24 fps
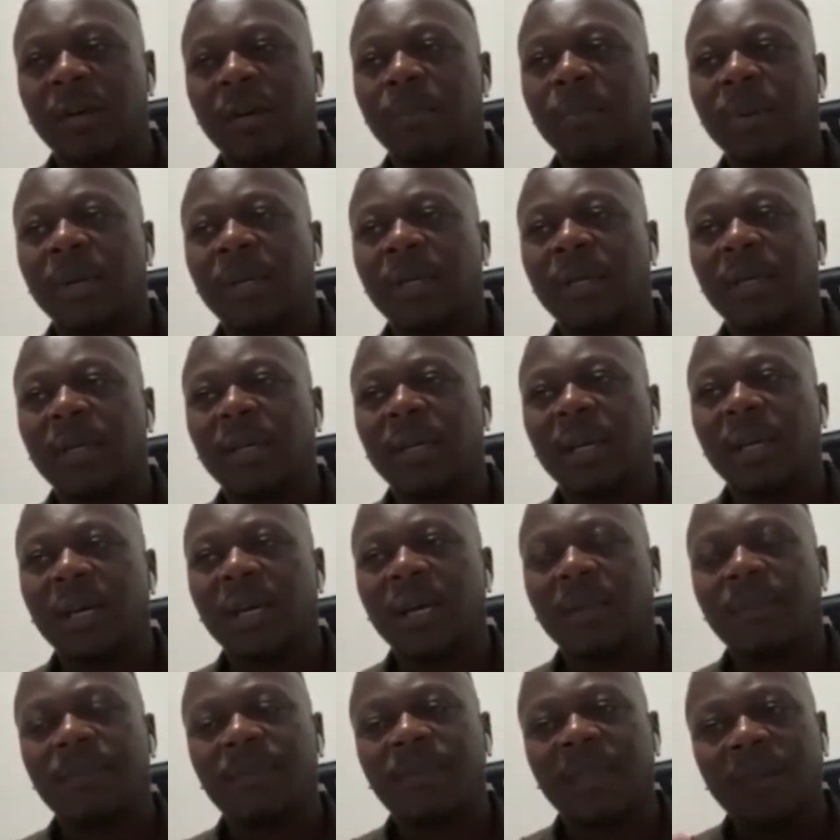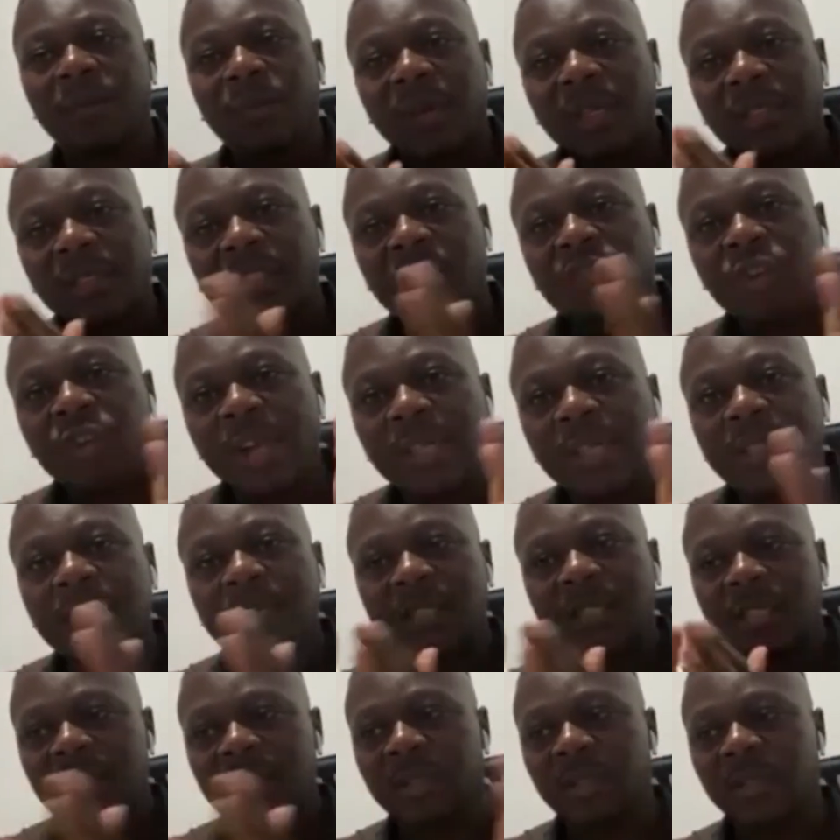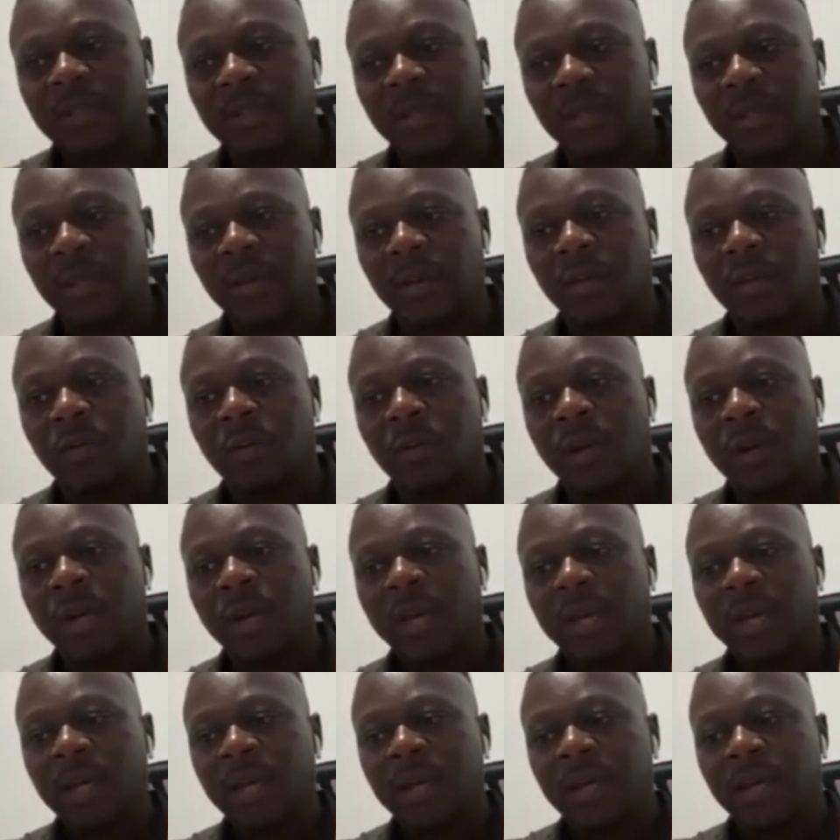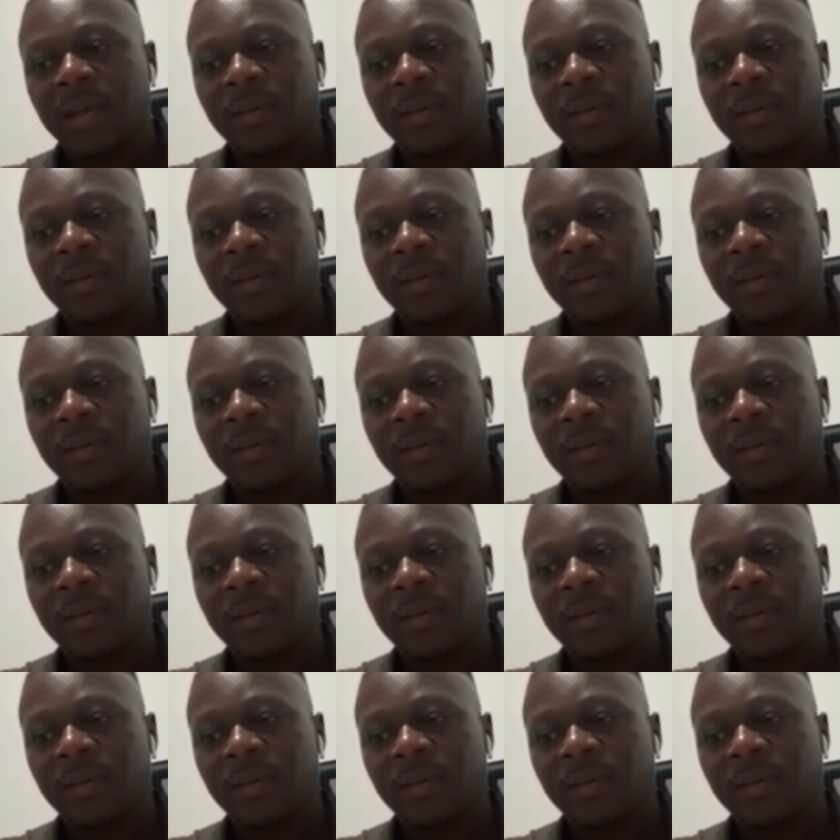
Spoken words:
But there is a transition where,